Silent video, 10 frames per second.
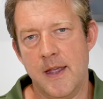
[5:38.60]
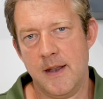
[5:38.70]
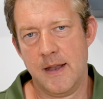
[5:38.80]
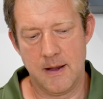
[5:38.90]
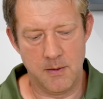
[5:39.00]

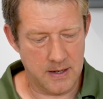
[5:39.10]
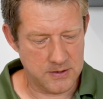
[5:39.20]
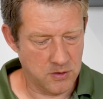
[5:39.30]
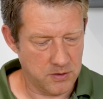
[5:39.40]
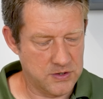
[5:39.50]
Now,
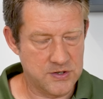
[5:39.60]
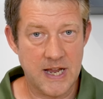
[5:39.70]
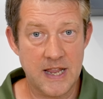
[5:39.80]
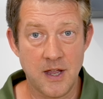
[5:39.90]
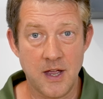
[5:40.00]
that's not to
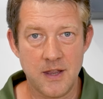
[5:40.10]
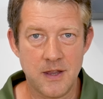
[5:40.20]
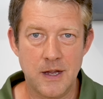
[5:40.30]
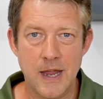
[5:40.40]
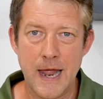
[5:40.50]
say that
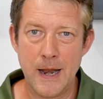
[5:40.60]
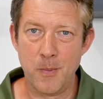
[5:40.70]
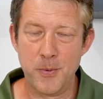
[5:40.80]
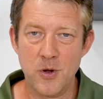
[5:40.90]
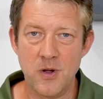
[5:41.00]
the
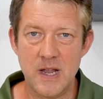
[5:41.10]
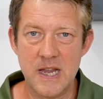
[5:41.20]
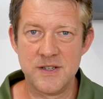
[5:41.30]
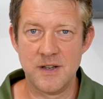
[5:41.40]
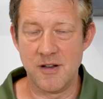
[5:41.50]
NL Pure
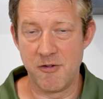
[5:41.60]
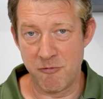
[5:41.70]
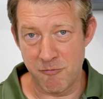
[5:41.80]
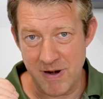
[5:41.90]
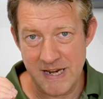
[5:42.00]
isn't
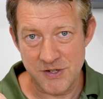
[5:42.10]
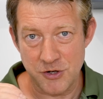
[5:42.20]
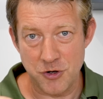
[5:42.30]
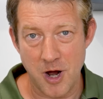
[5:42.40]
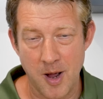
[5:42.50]
razor
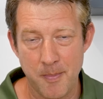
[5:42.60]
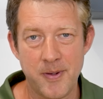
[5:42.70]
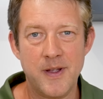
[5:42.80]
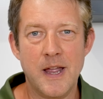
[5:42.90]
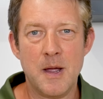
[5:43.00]
sharp,